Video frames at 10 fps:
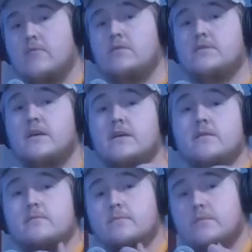I will
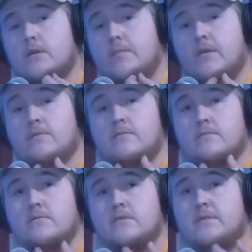say, I mean,
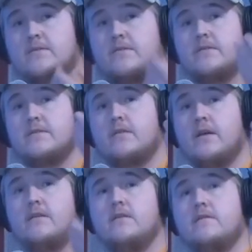especially
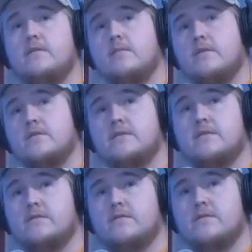so the end of the bow
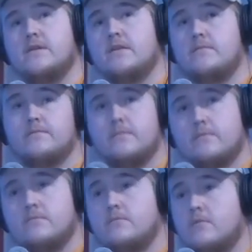season towards the end,
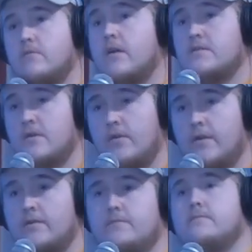the rut
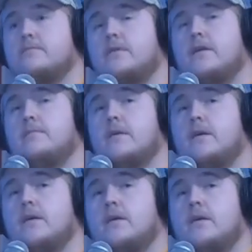started hitting. Okay. Right.
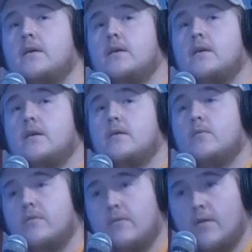
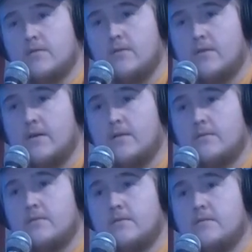When the rut was going
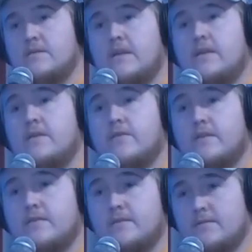on, it was eighty
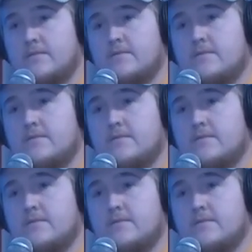degrees.